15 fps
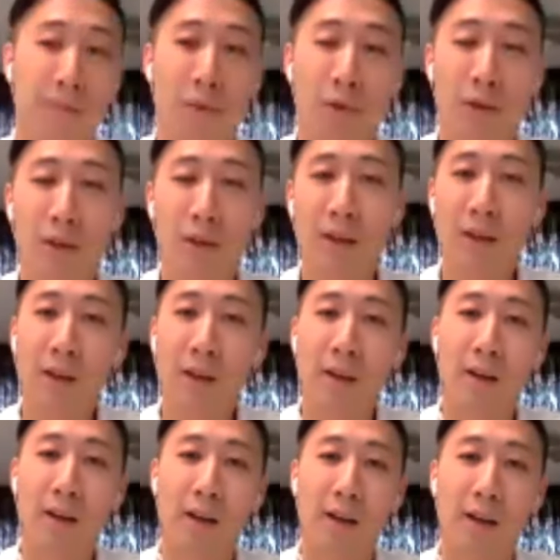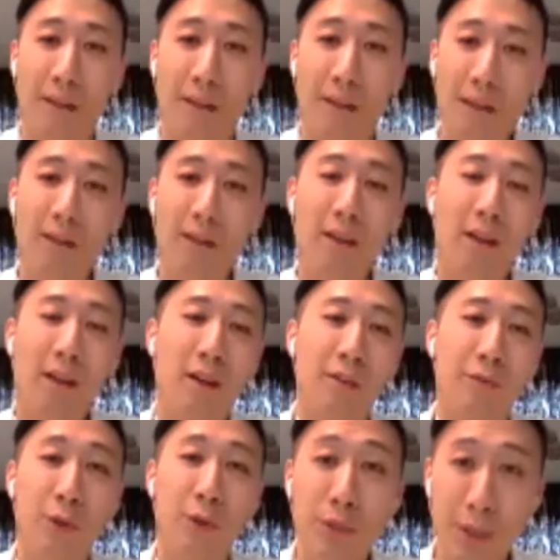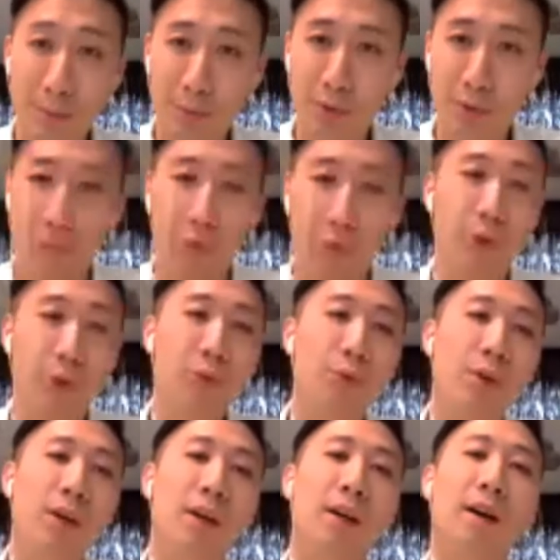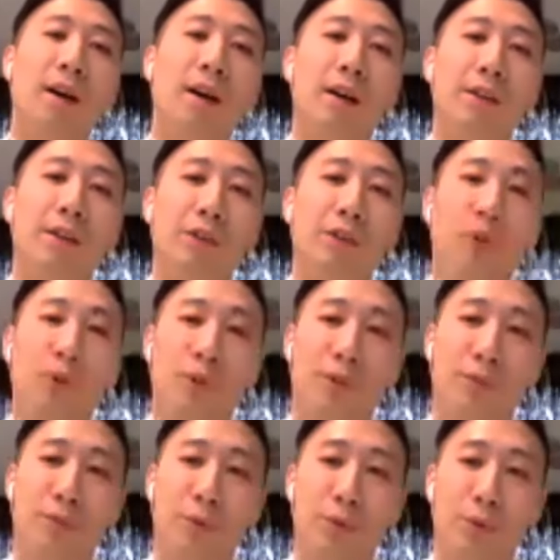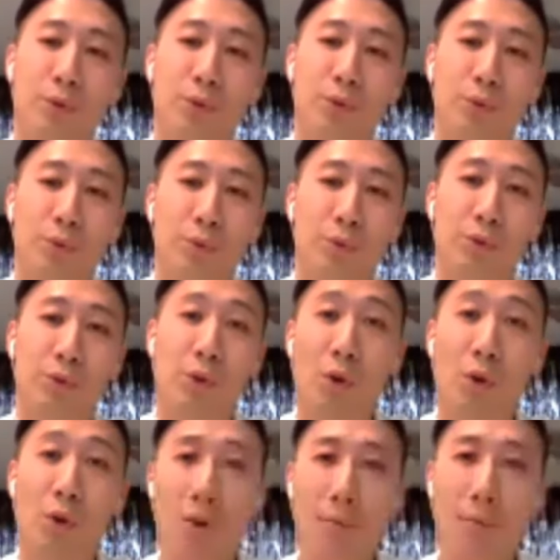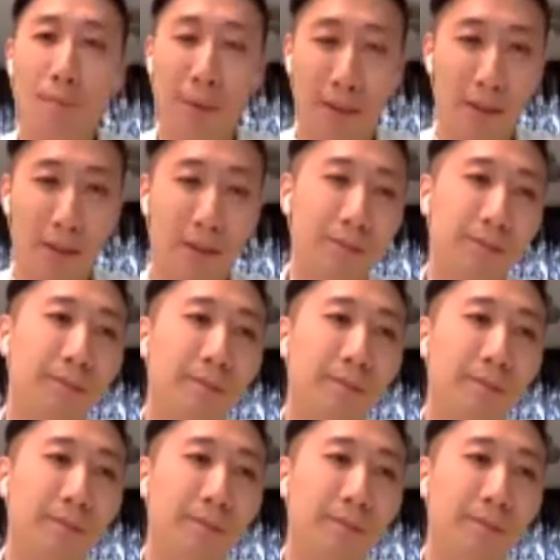Okay, again, few tips for you in order for you to score better,